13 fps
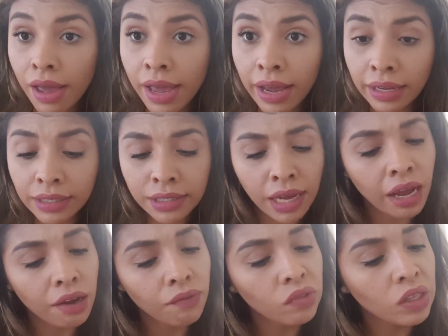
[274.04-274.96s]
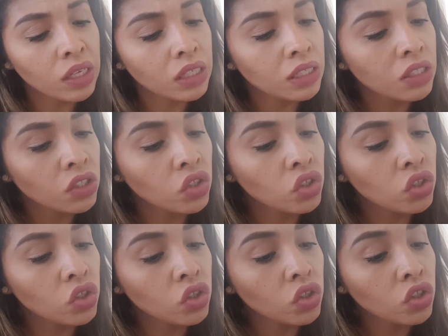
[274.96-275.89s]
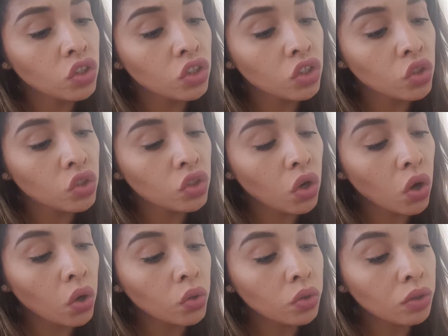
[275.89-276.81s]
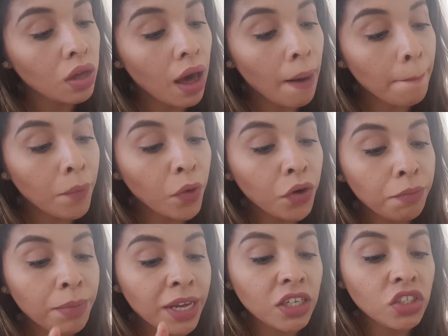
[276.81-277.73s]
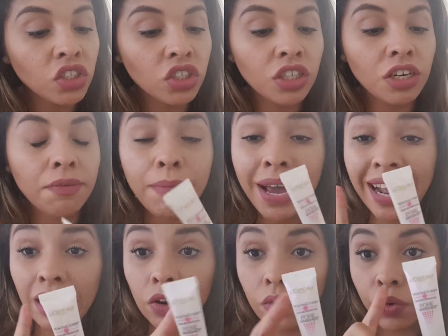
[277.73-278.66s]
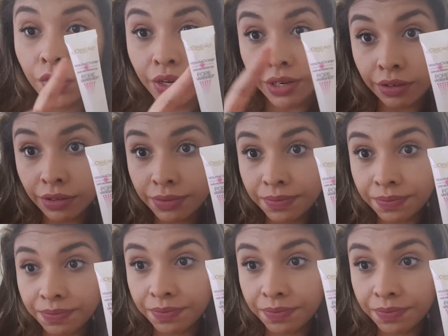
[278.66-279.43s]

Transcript: And I have this Jude Code Pore Vanisher by L'Oreal.